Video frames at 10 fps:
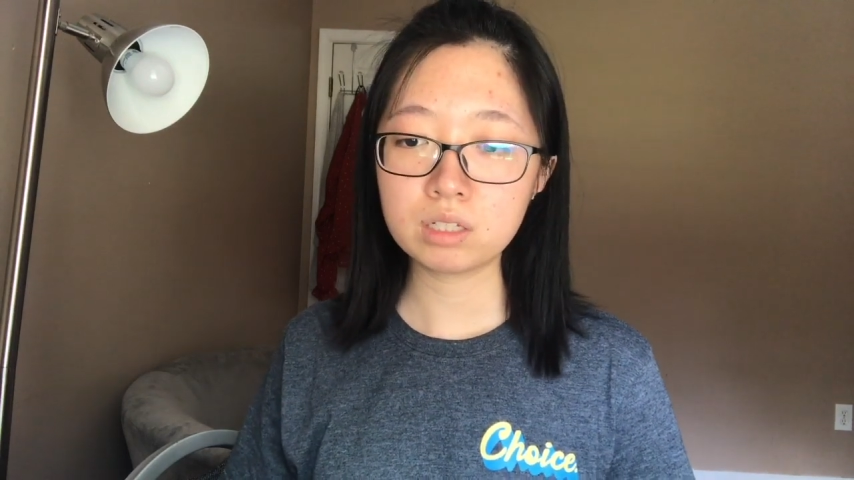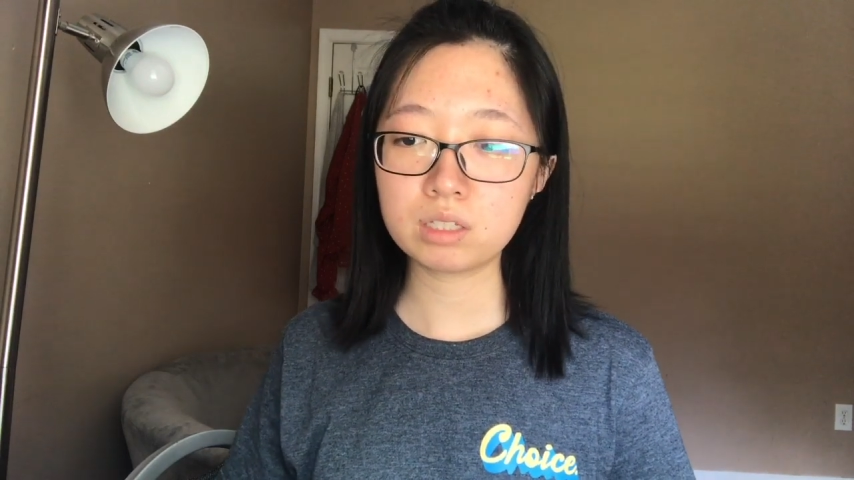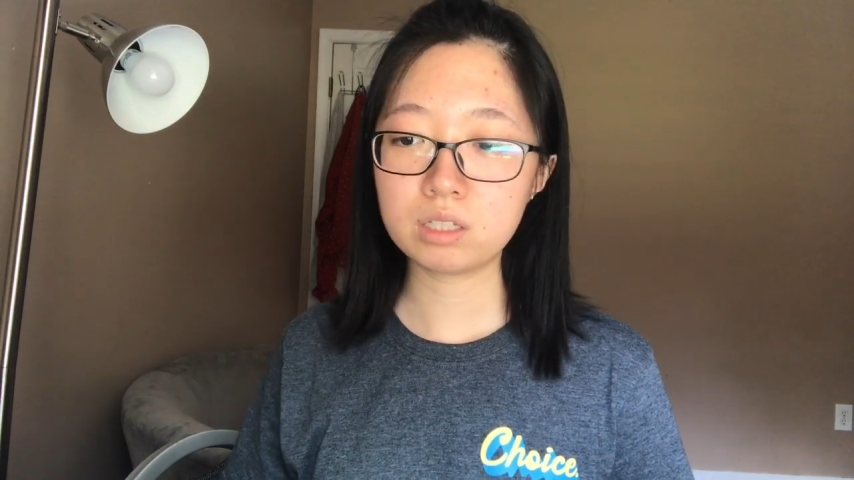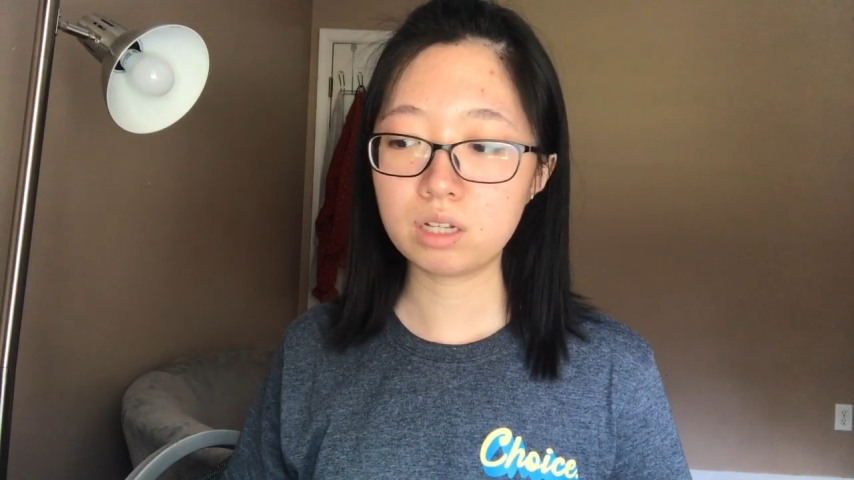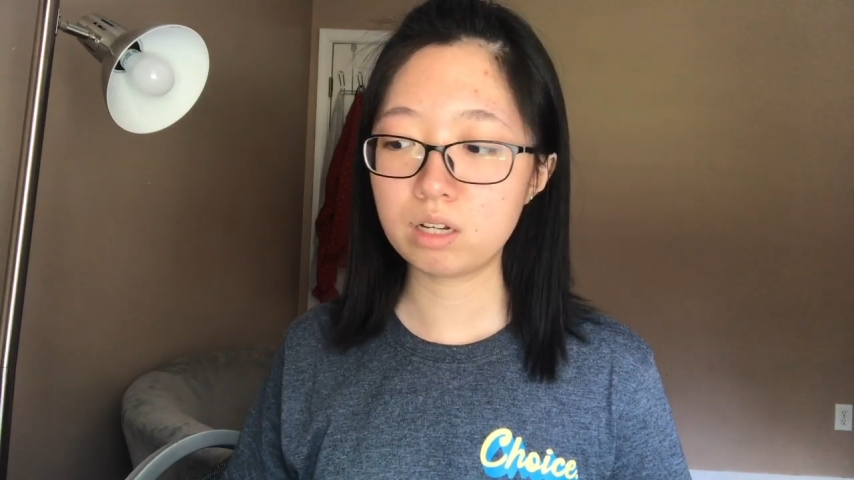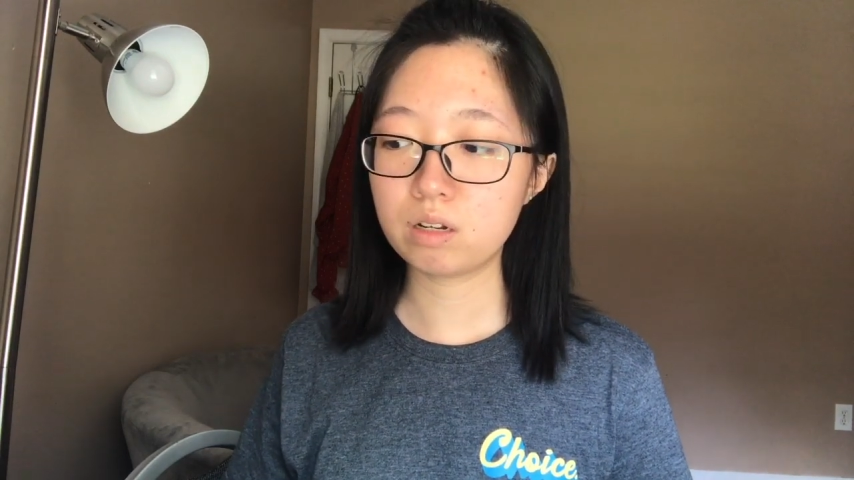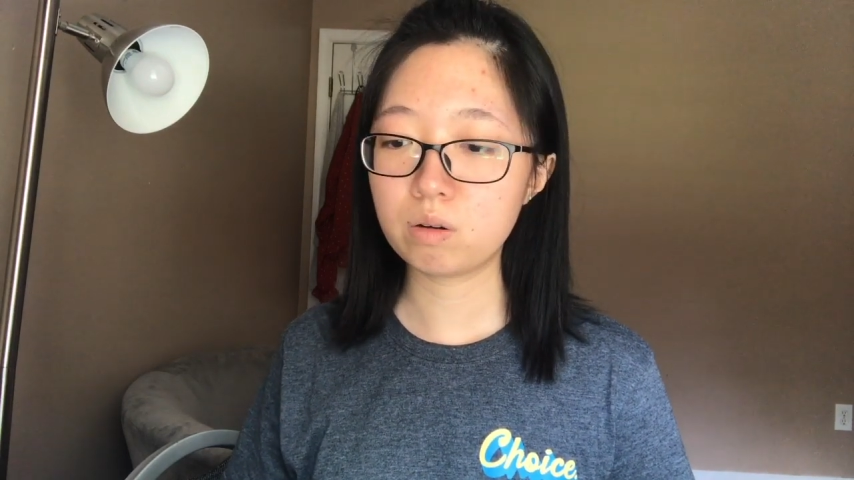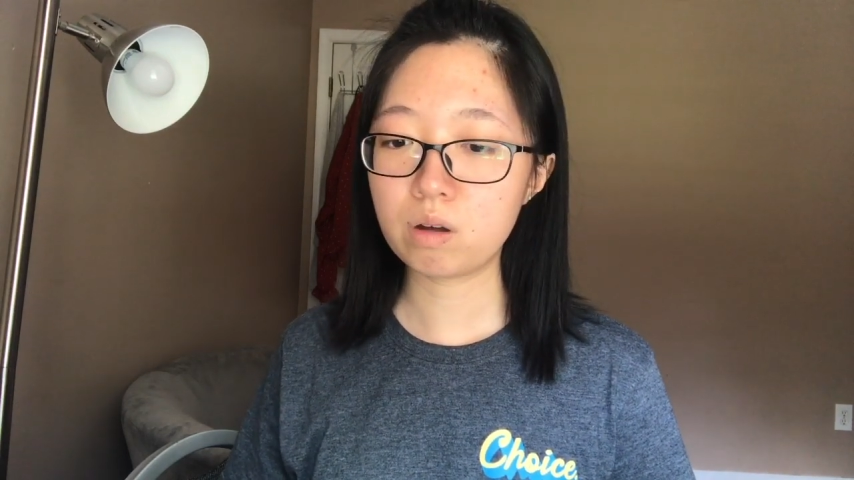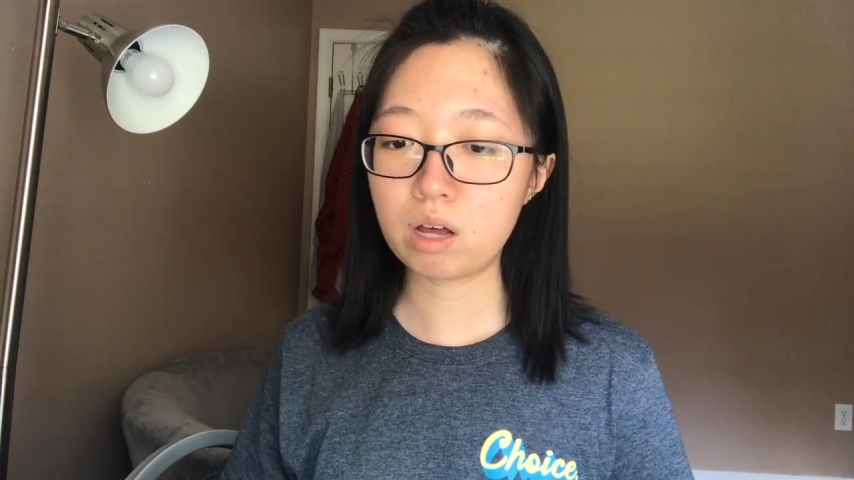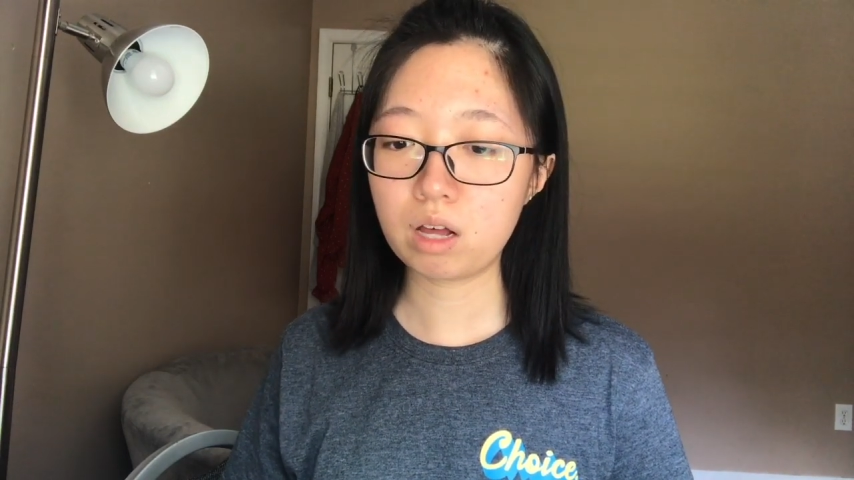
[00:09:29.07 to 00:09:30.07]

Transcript: So